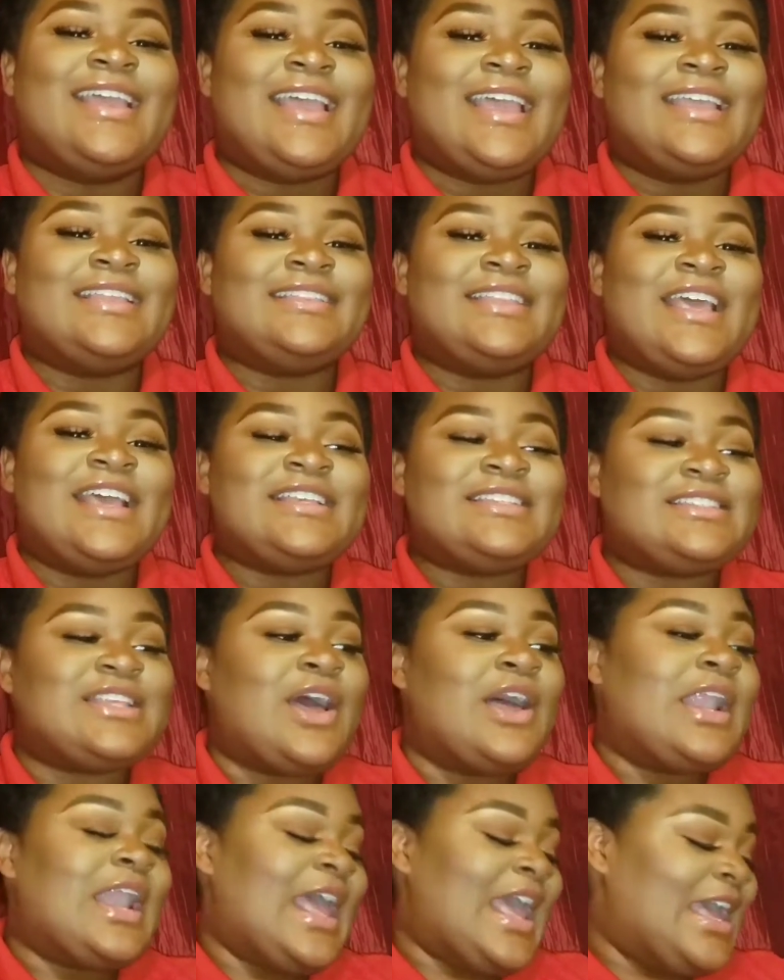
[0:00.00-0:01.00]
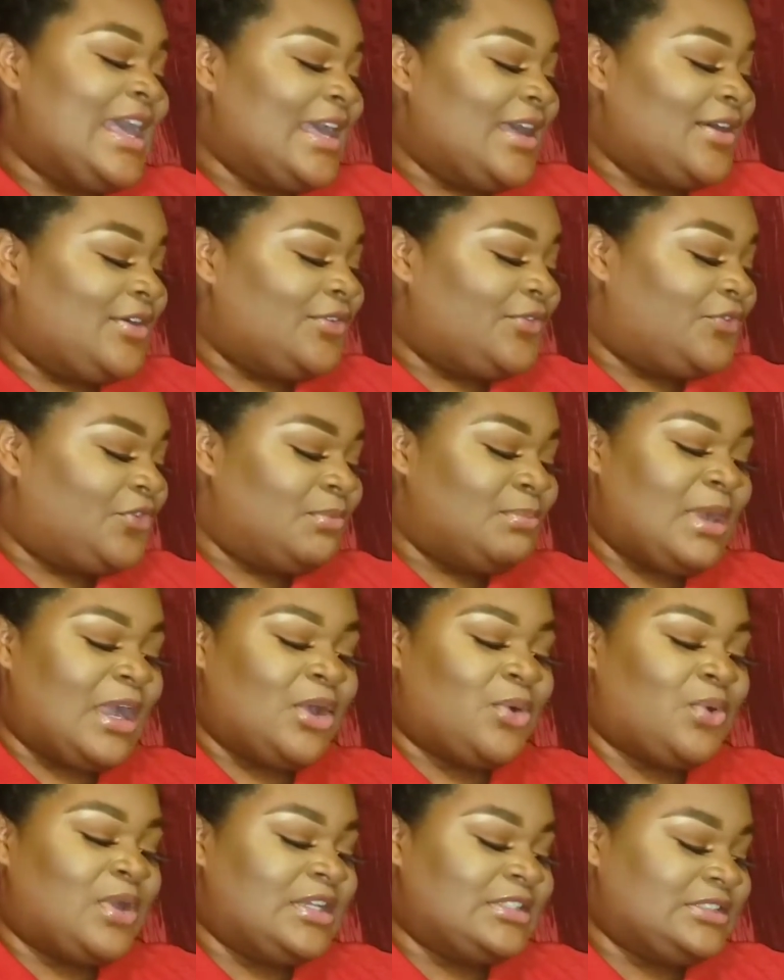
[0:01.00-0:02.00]
And that's all I have for my
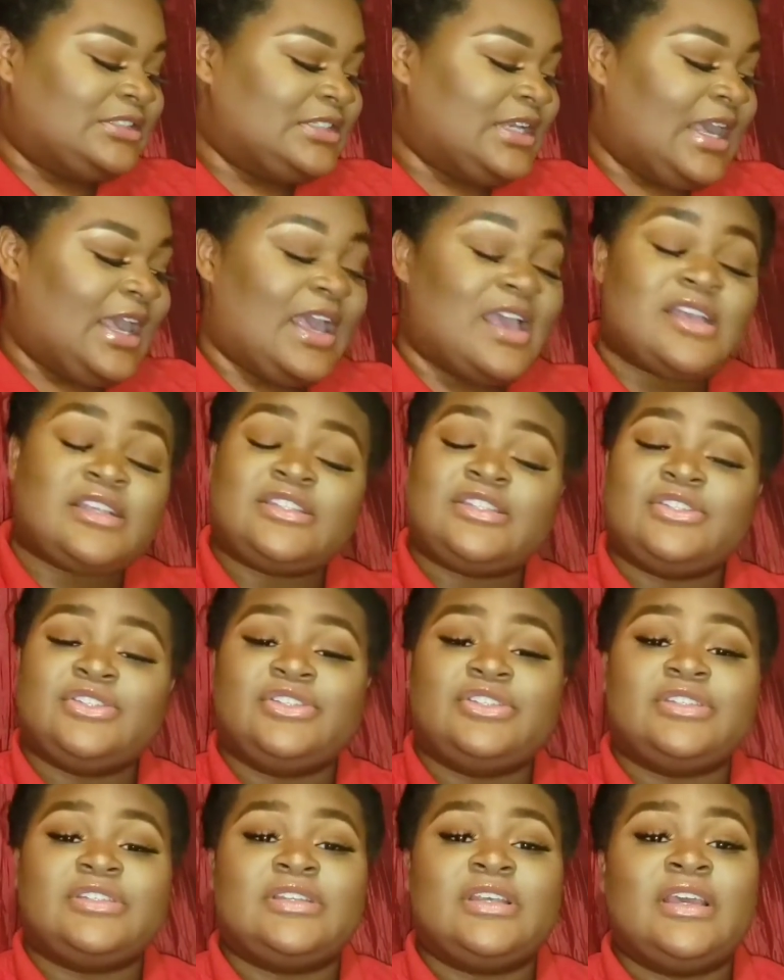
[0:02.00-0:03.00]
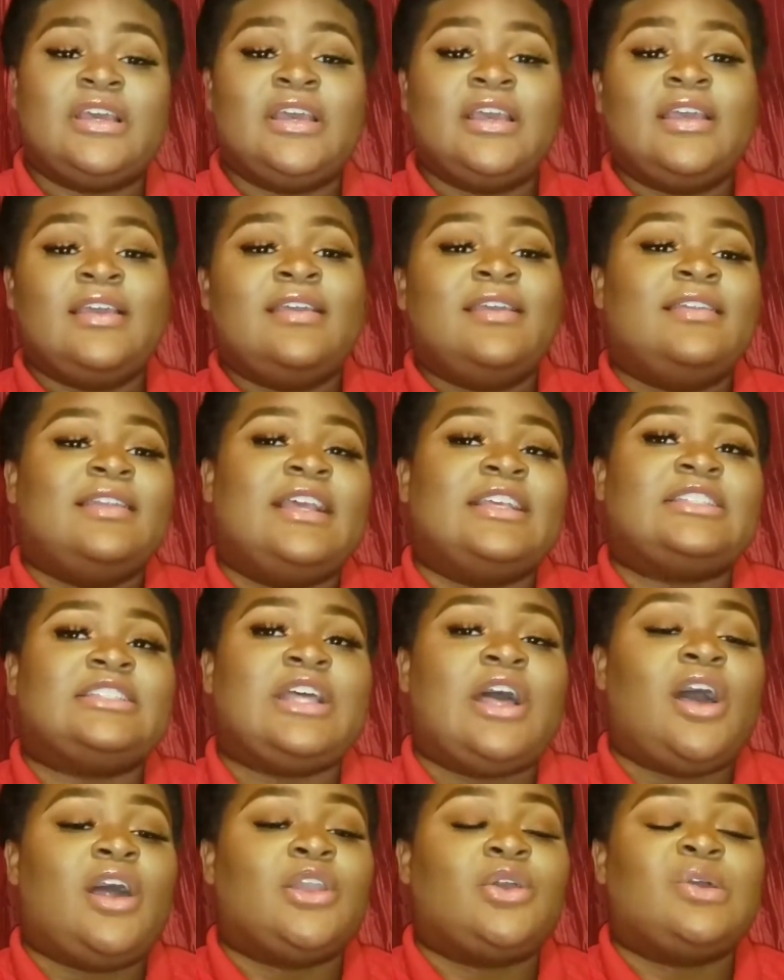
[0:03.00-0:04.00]
question and answers. That's
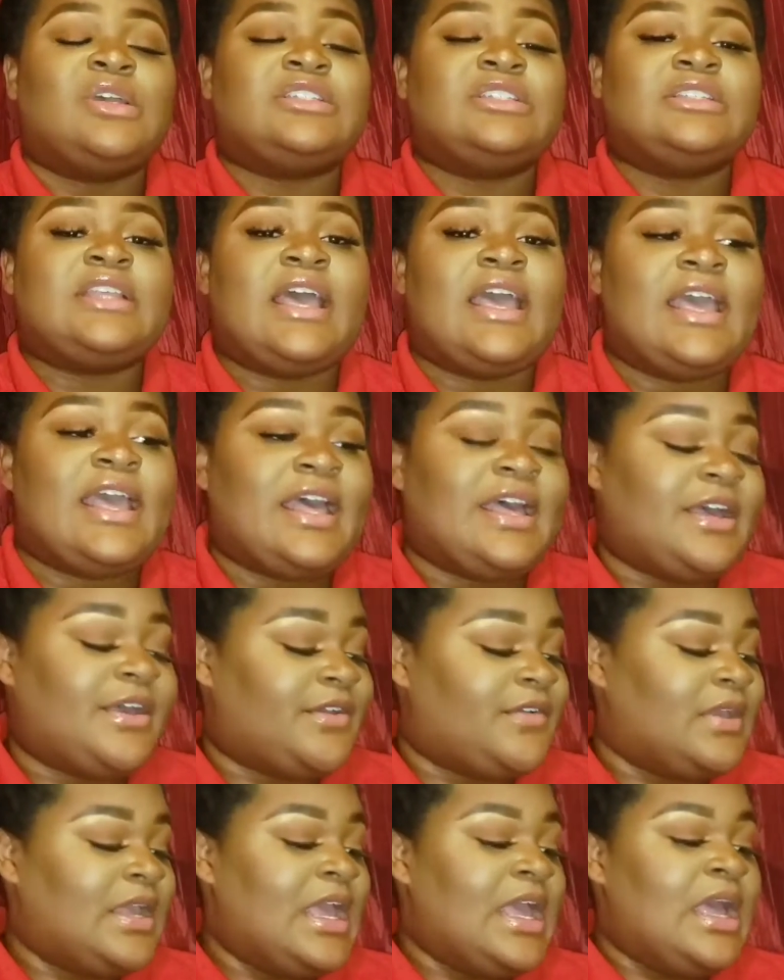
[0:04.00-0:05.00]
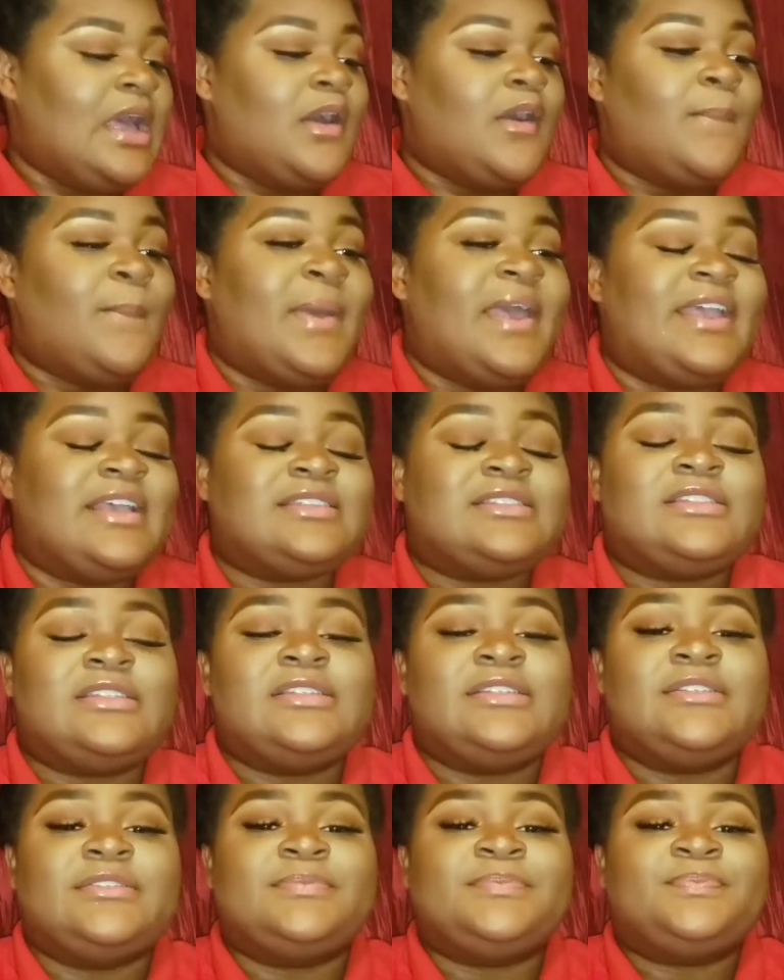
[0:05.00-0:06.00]
all the questions I have. Hope I
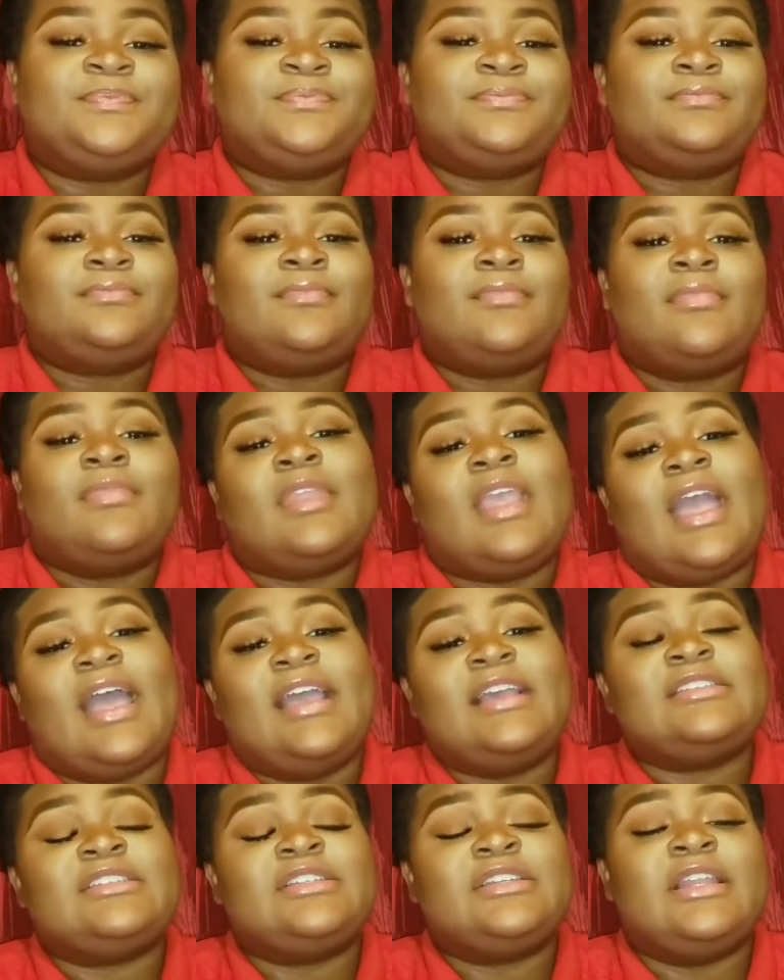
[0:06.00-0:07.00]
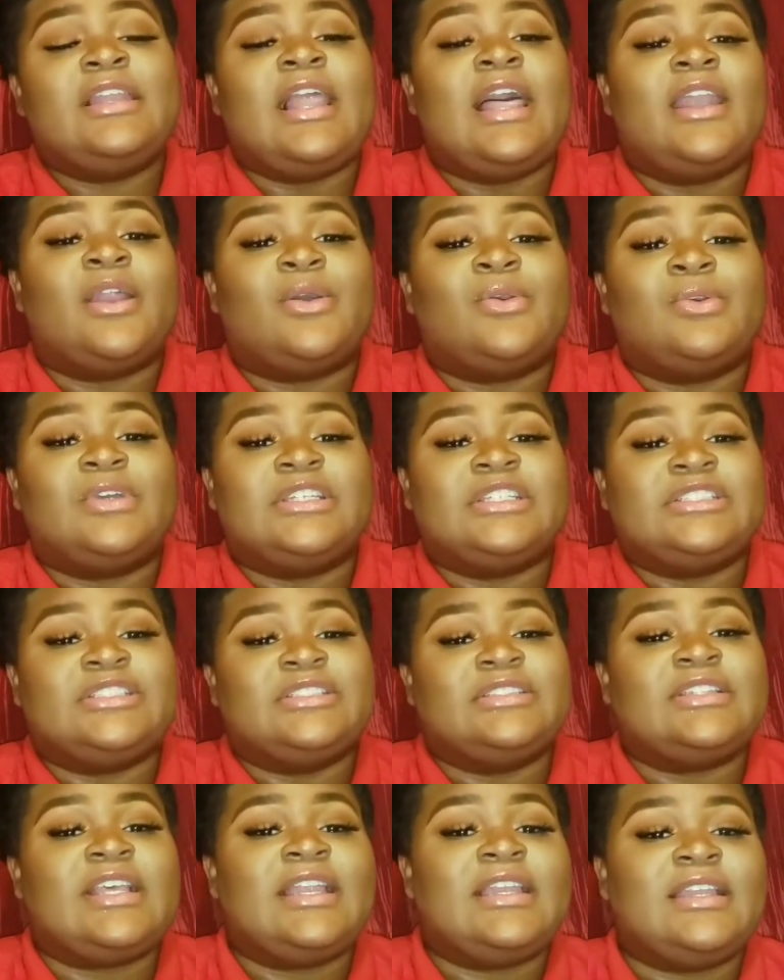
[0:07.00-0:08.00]
answered I answered a lot of
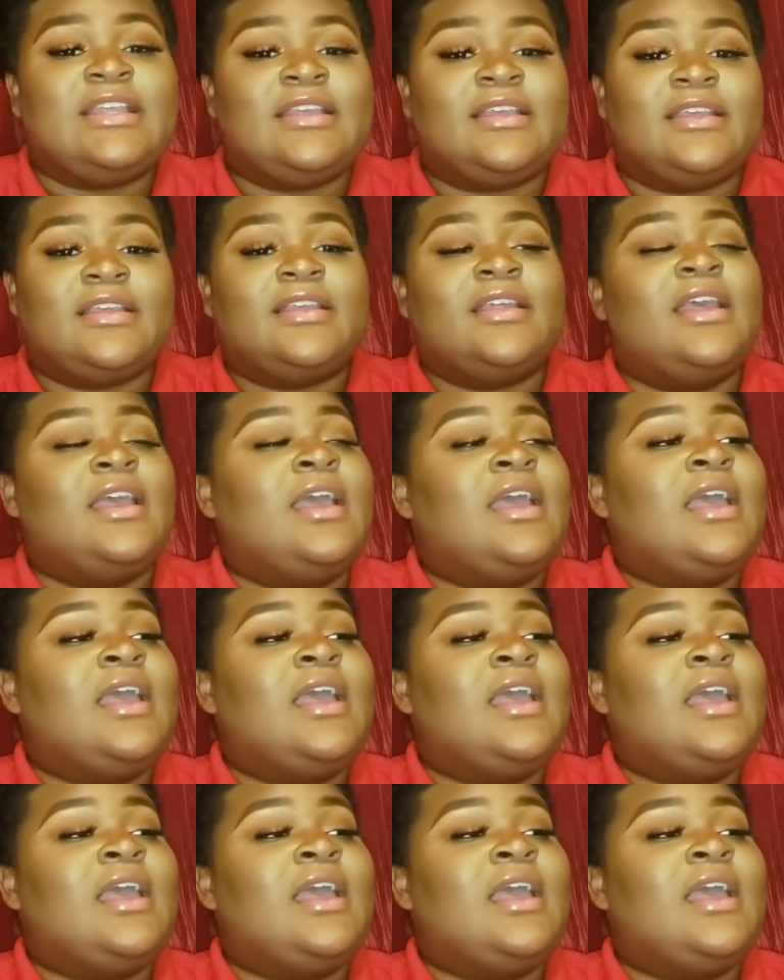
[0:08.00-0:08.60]
questions. I did.